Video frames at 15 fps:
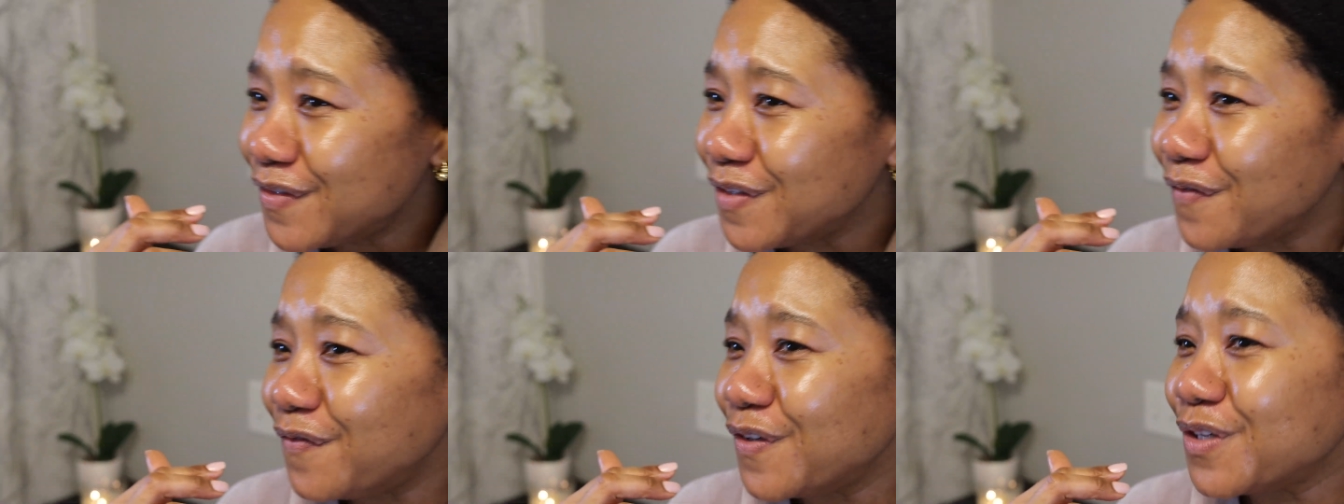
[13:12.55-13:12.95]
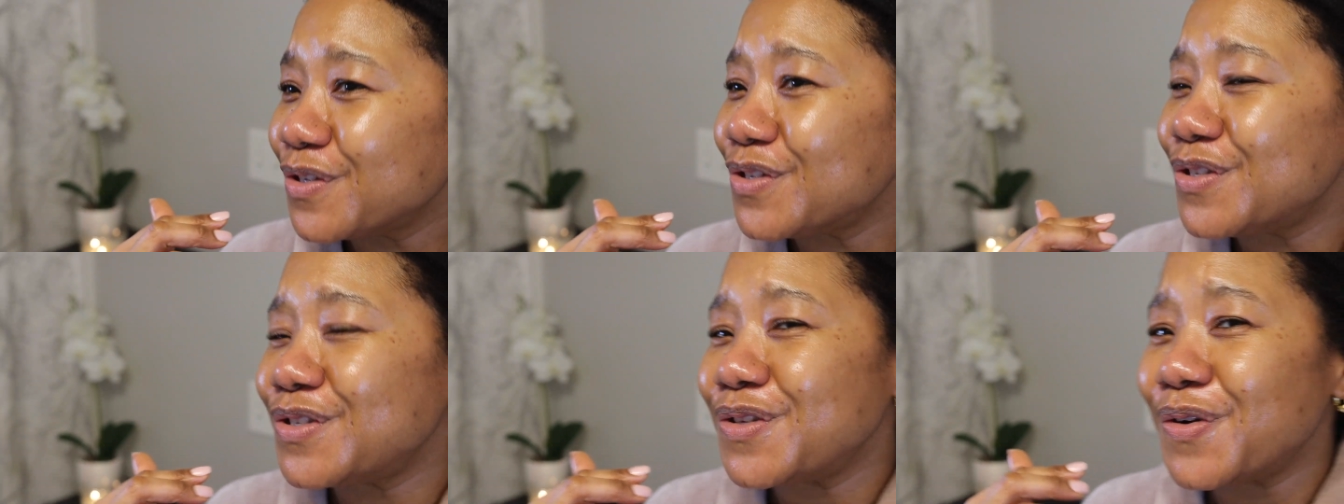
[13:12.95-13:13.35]
It
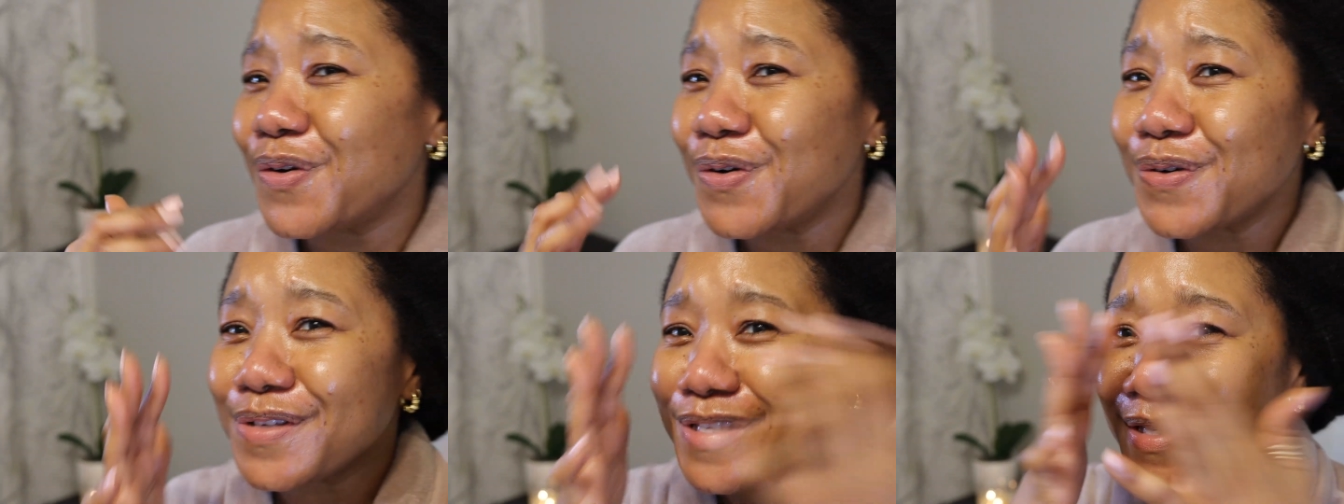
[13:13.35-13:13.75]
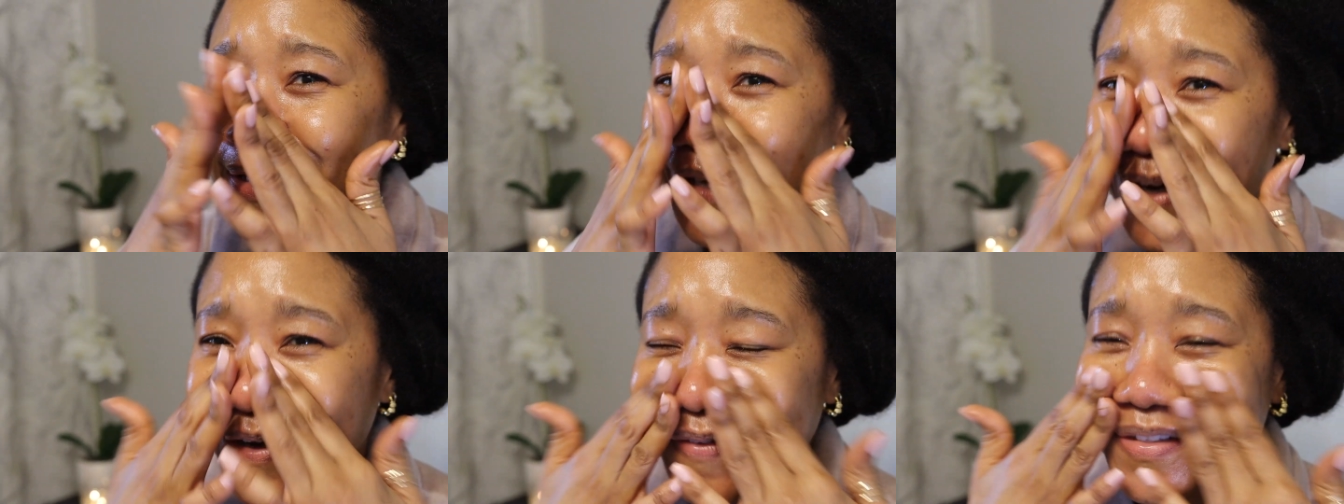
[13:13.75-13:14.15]
feels so
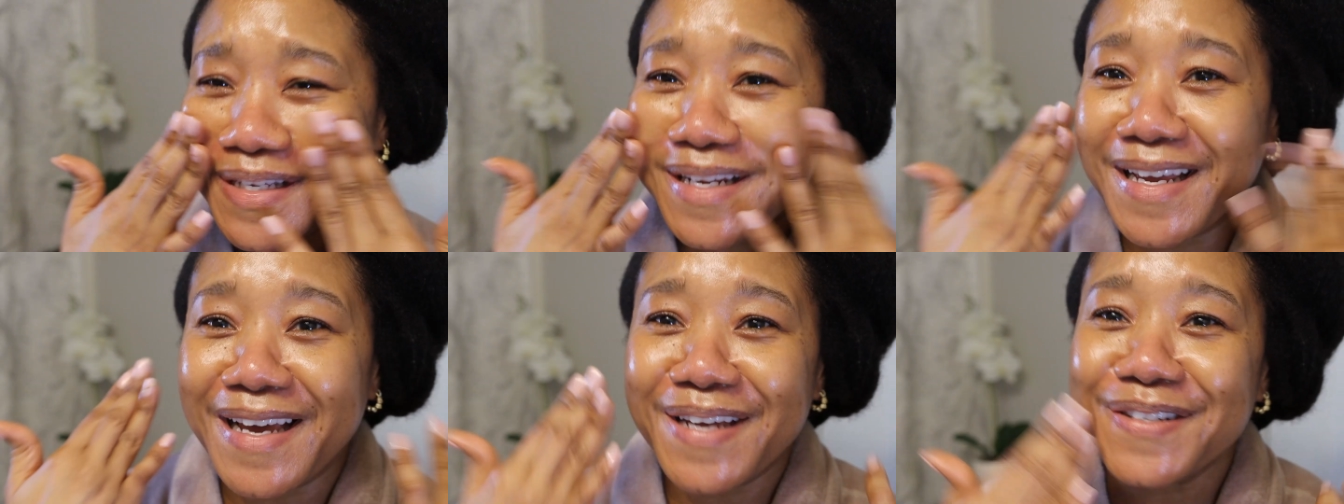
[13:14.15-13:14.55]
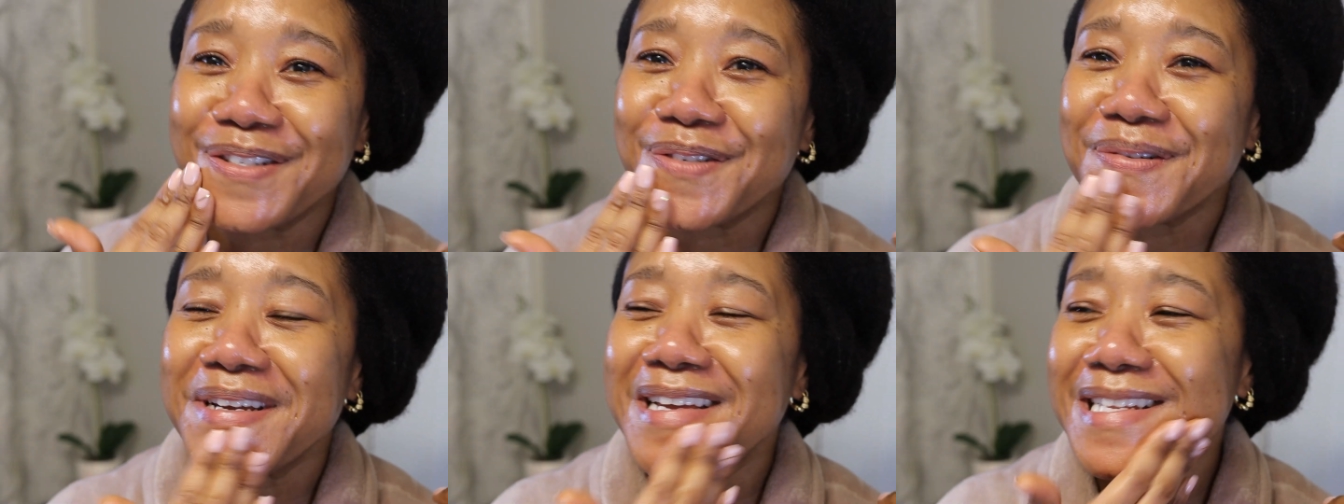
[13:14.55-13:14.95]
soft and
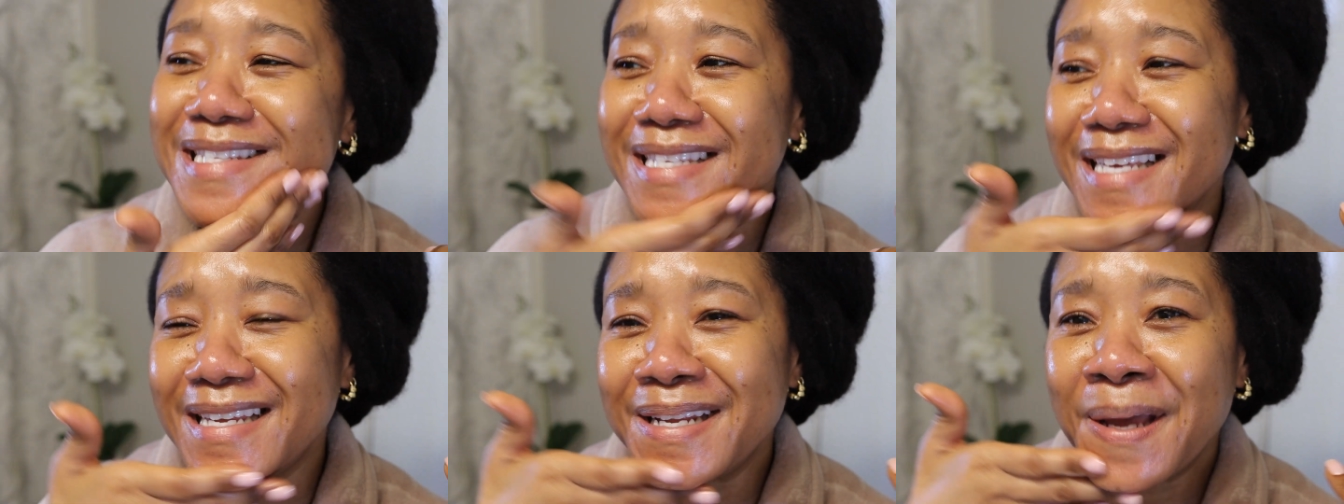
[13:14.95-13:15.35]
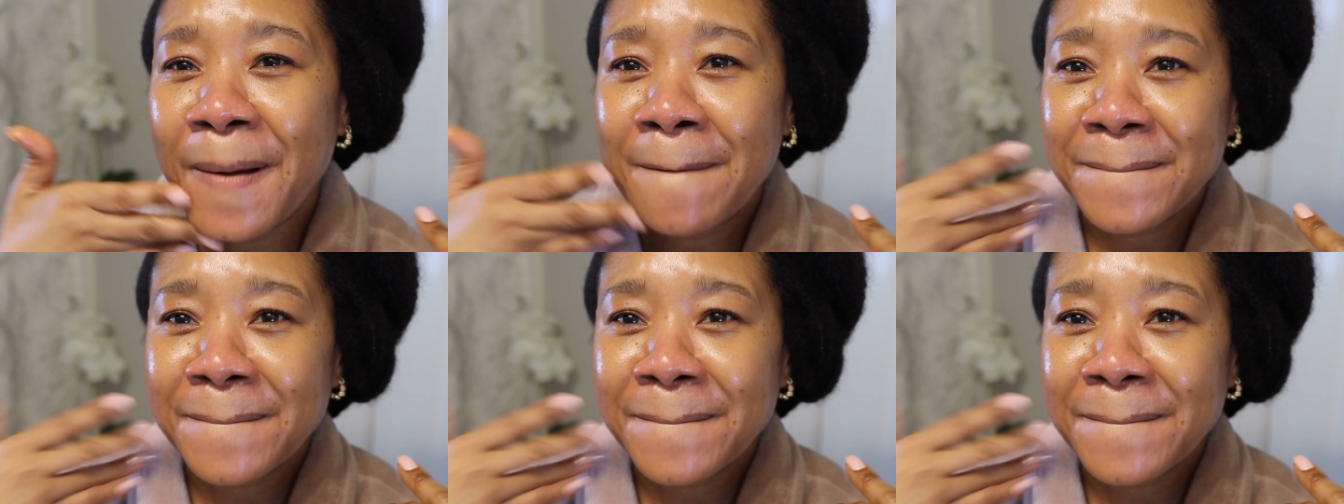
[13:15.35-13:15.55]
hydrated.